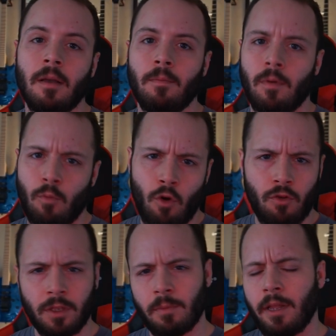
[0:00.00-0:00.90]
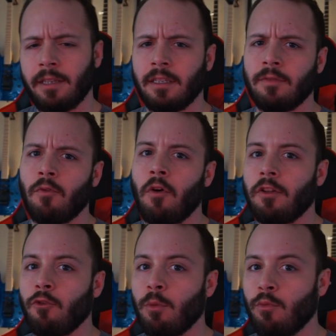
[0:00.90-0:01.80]
but more just places for it
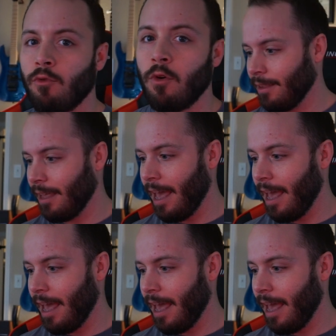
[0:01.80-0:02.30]
to improve.